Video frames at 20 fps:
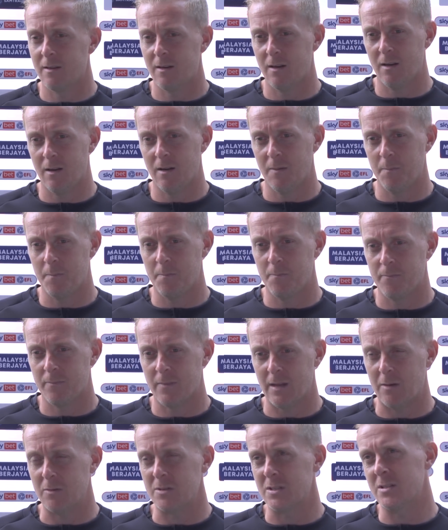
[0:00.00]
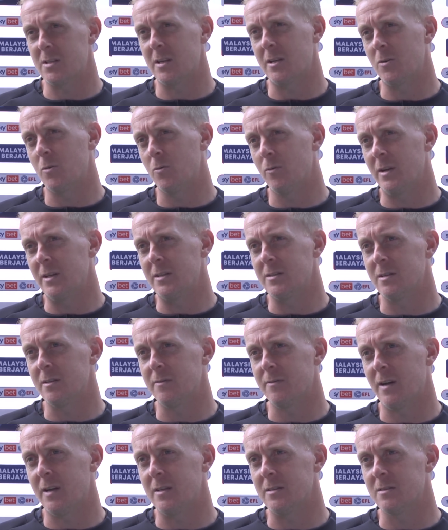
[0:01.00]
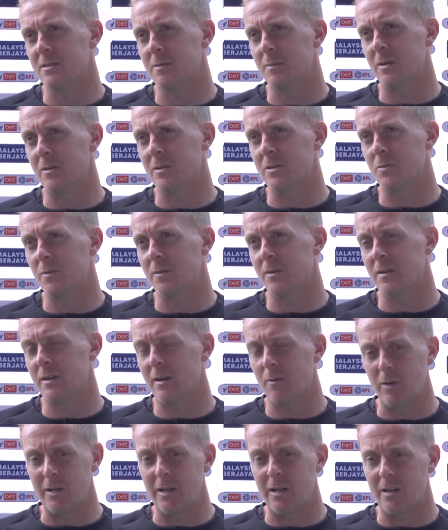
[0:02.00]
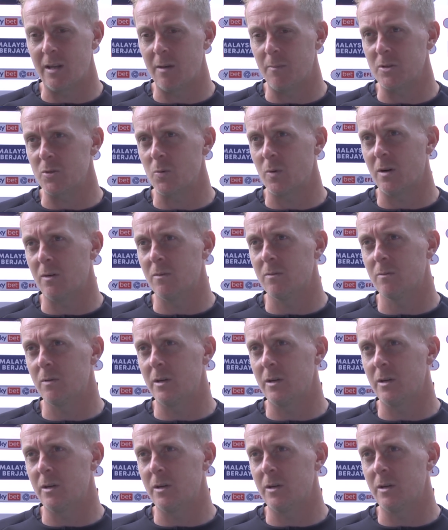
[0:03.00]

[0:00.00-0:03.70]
that was a signal really to the fans, to be honest with you, that we need them as well.